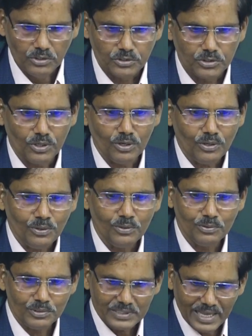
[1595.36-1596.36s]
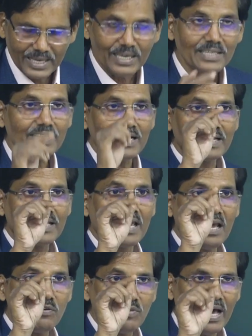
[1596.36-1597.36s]
So taking that
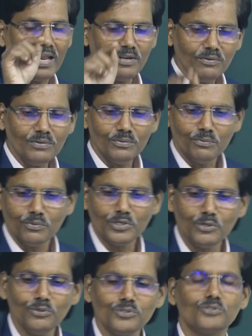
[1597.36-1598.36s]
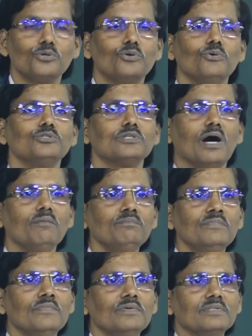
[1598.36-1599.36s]
k value, we used to do some
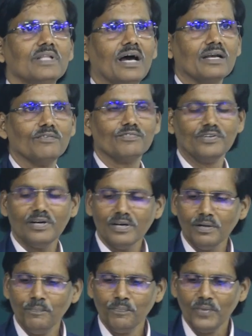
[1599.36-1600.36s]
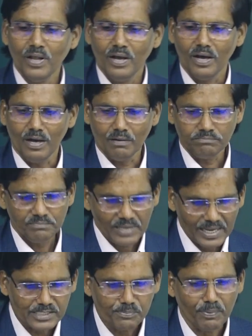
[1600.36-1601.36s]
that of your
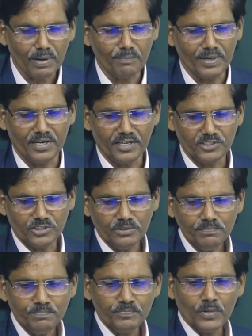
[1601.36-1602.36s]
experimentation.